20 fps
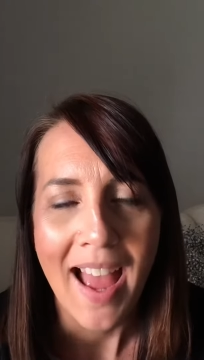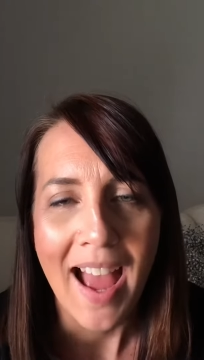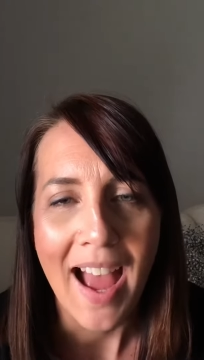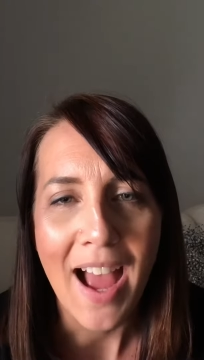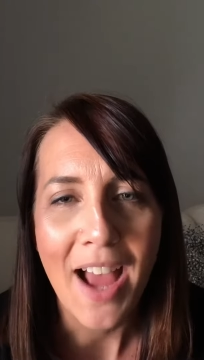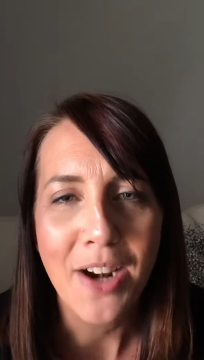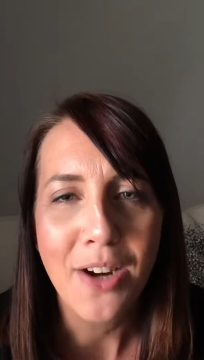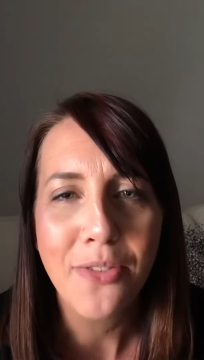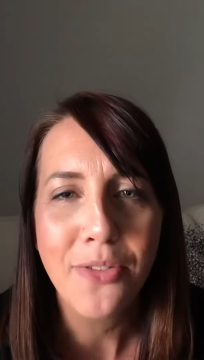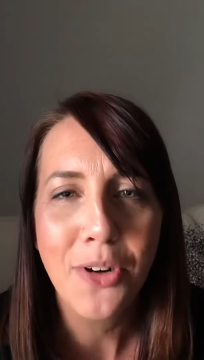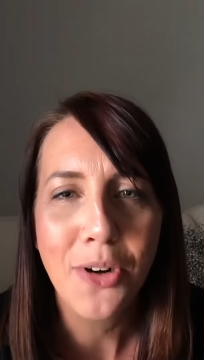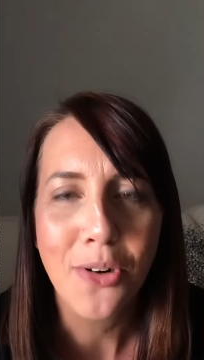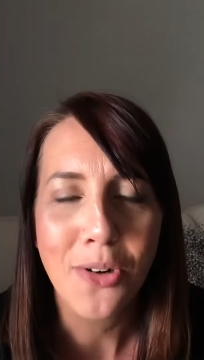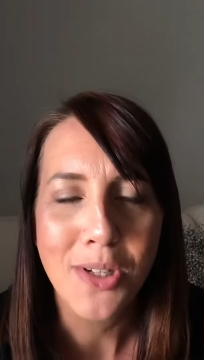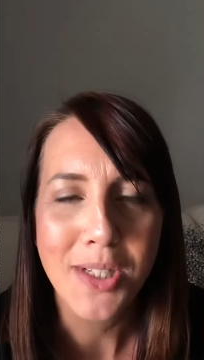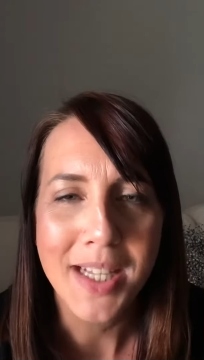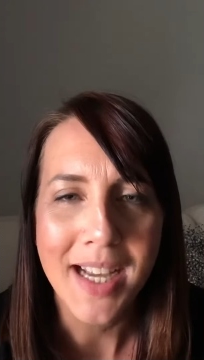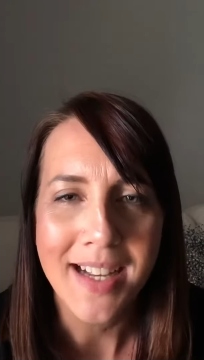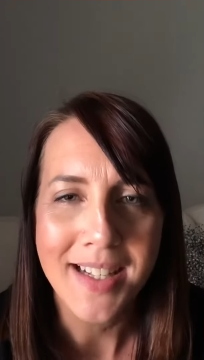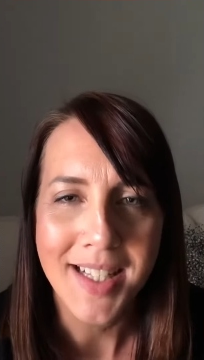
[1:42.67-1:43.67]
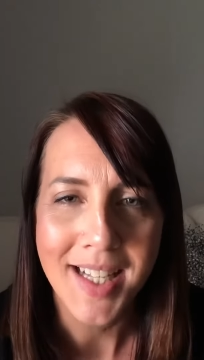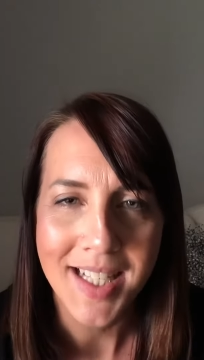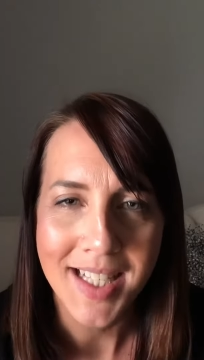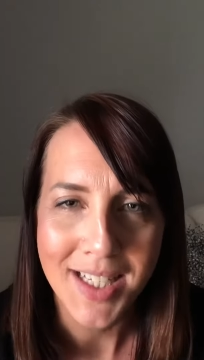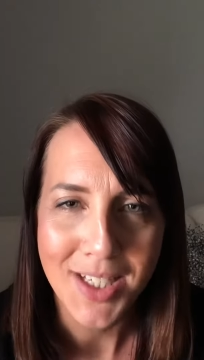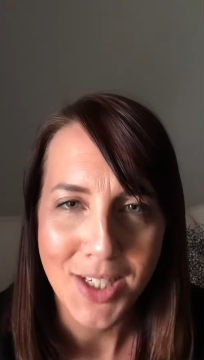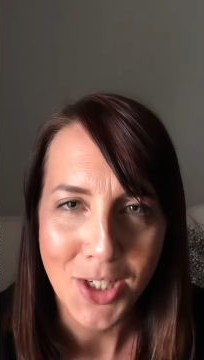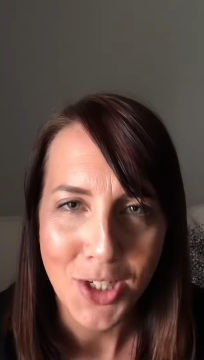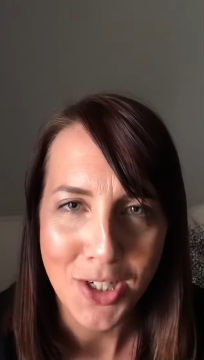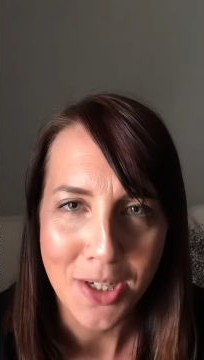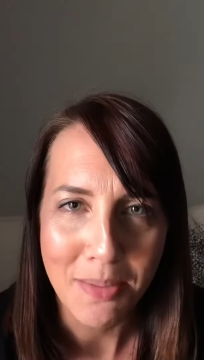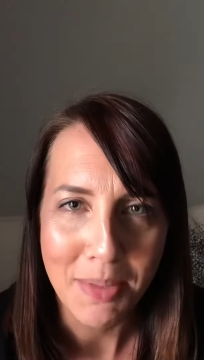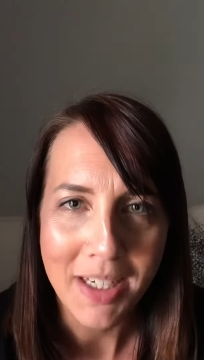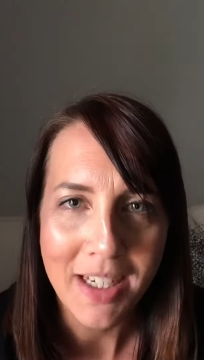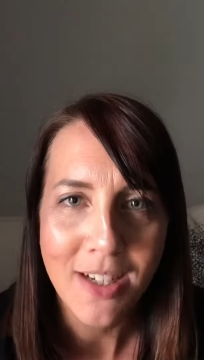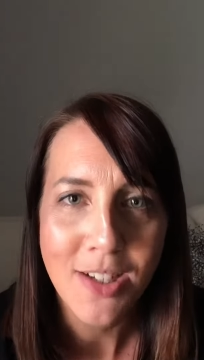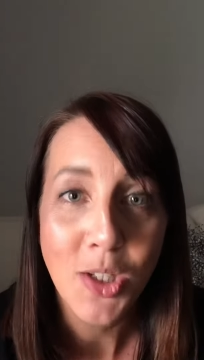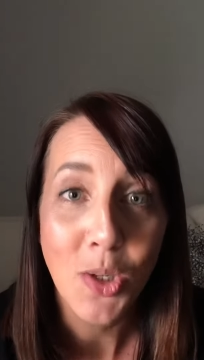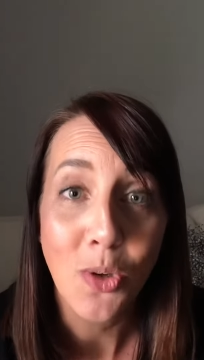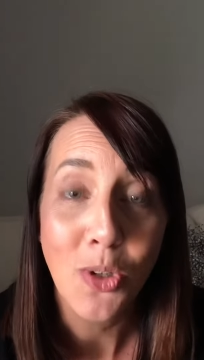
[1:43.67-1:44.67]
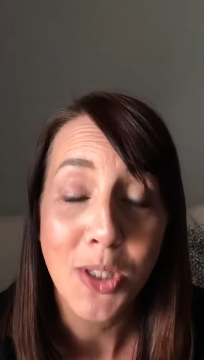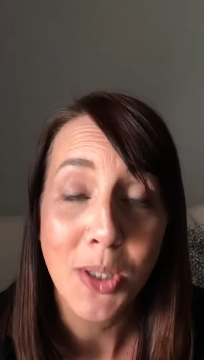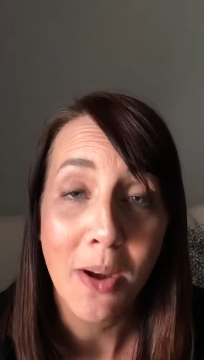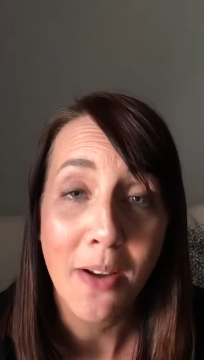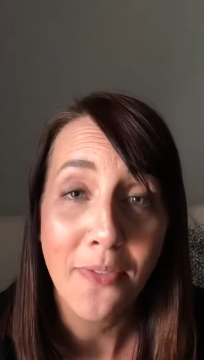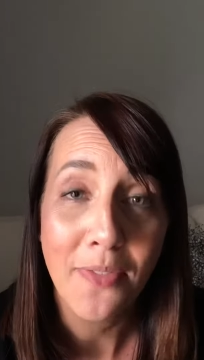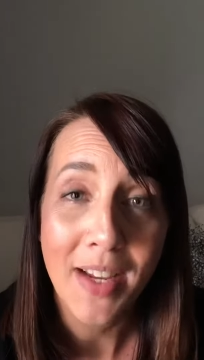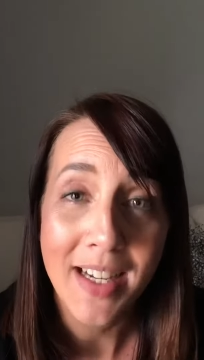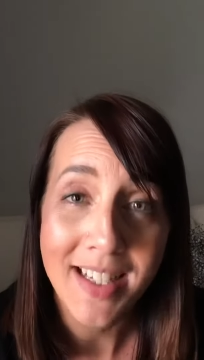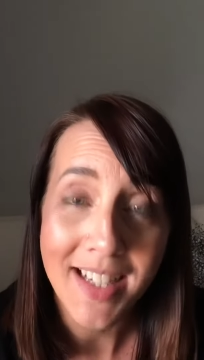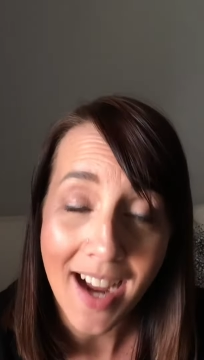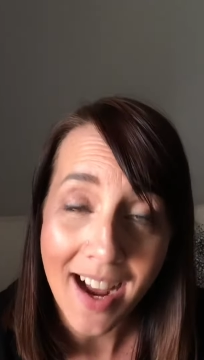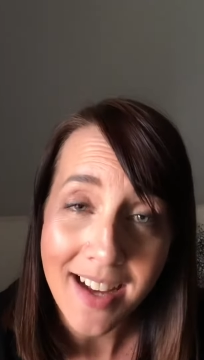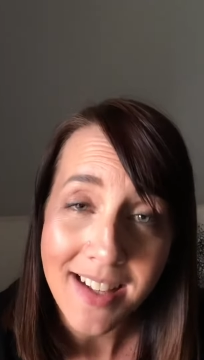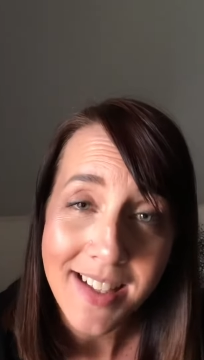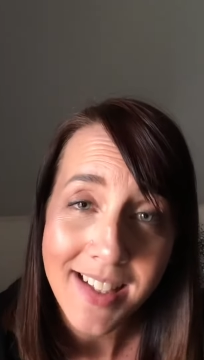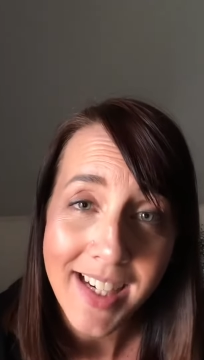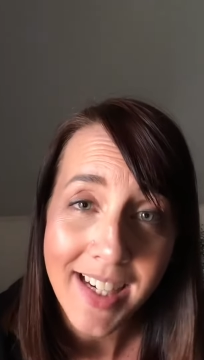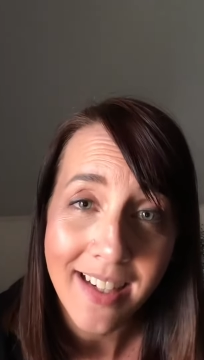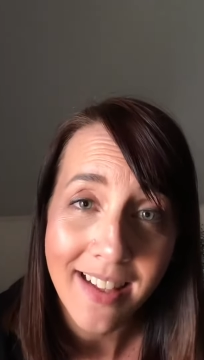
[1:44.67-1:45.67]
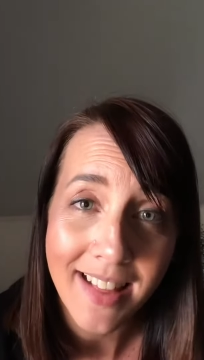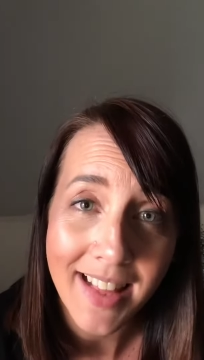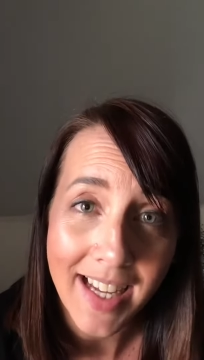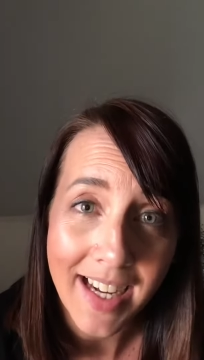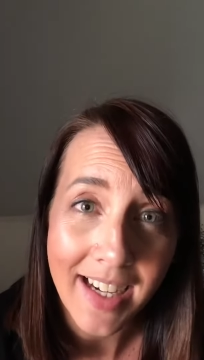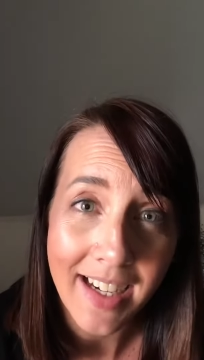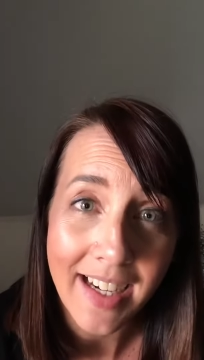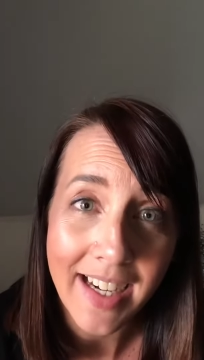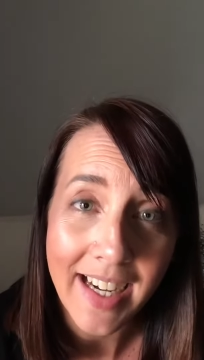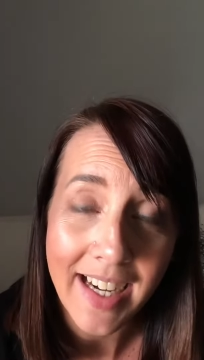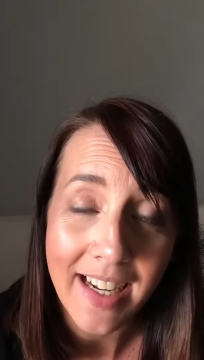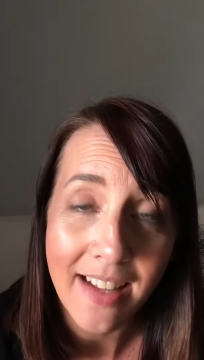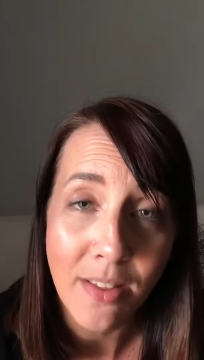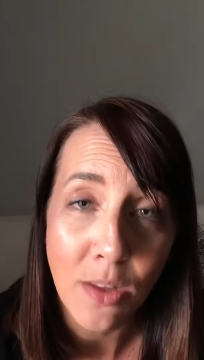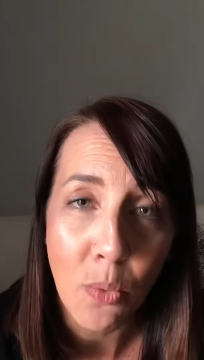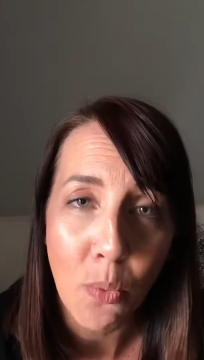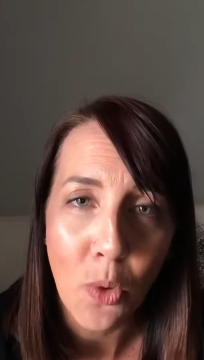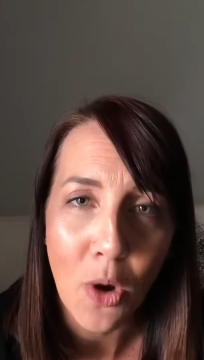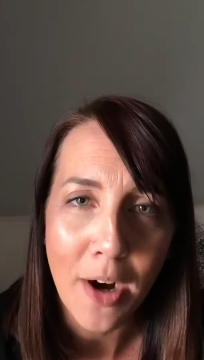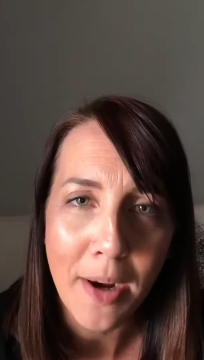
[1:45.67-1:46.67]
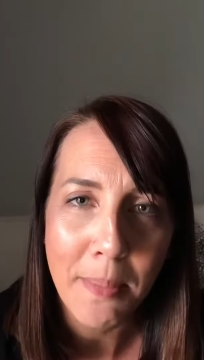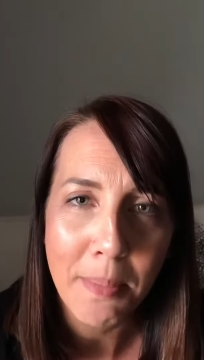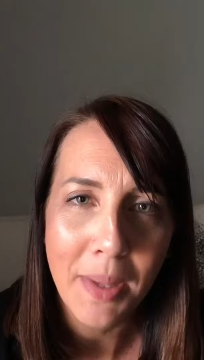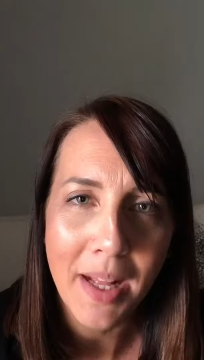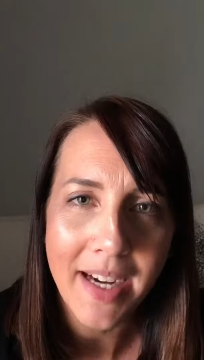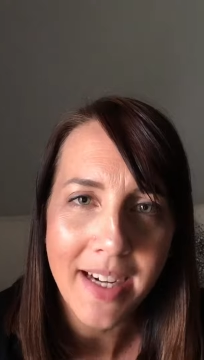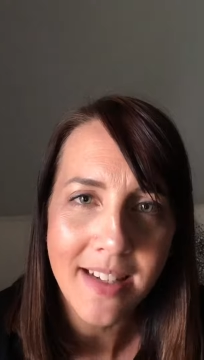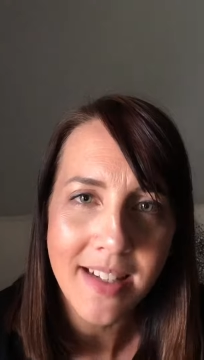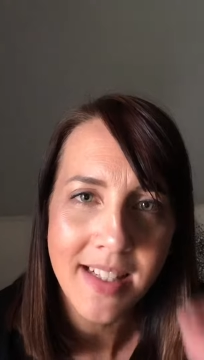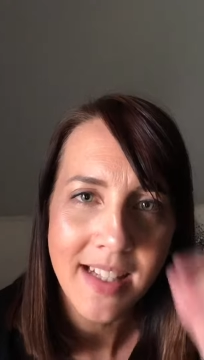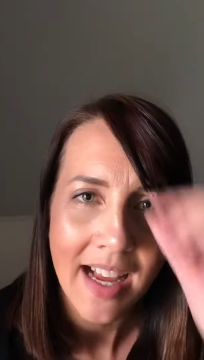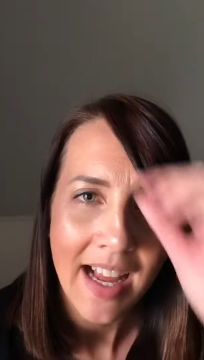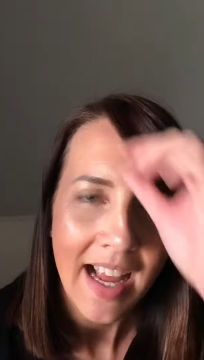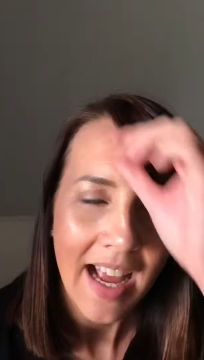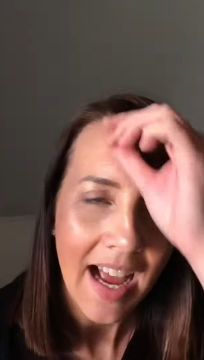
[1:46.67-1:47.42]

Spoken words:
And of course, as I said to Jimmy, it's also a fantastic thing in the workplace